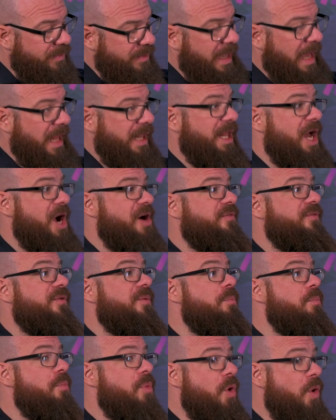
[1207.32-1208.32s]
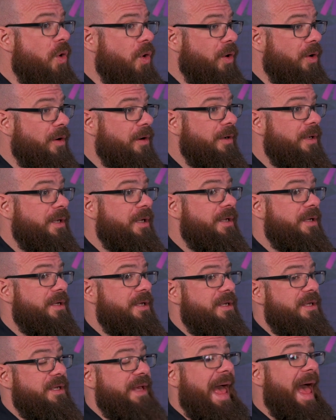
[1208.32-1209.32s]
allow for more
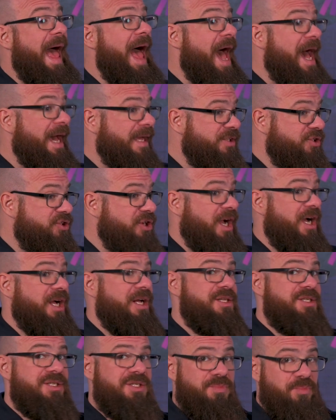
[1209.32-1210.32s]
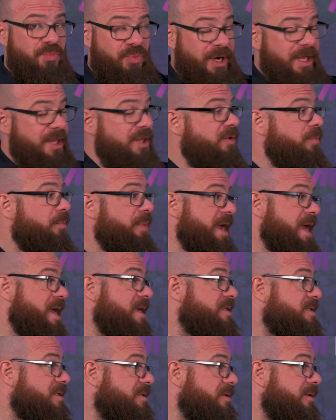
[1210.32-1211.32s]
agile,
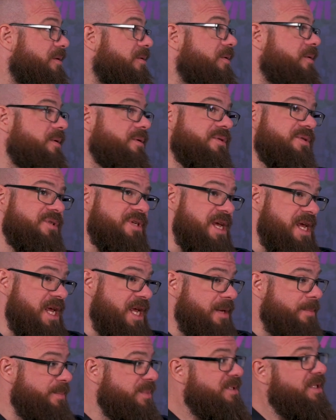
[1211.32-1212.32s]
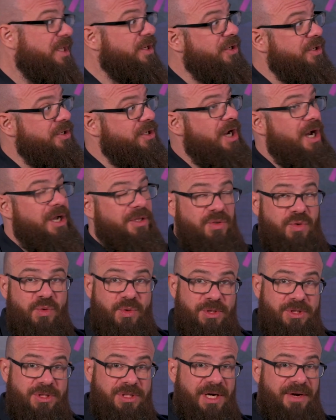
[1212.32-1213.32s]
sprint-based teams that are not
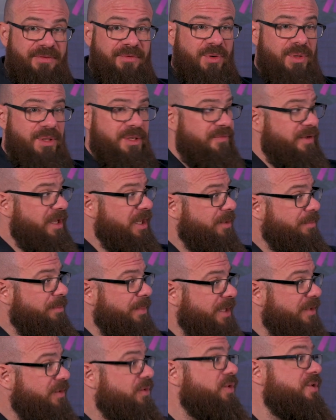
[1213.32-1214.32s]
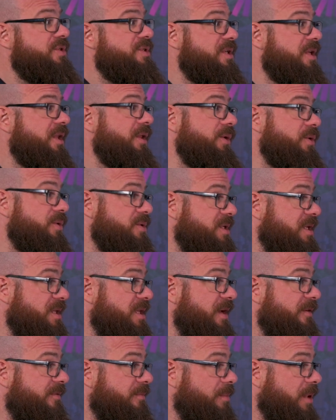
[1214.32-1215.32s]
doing software development to still use the dev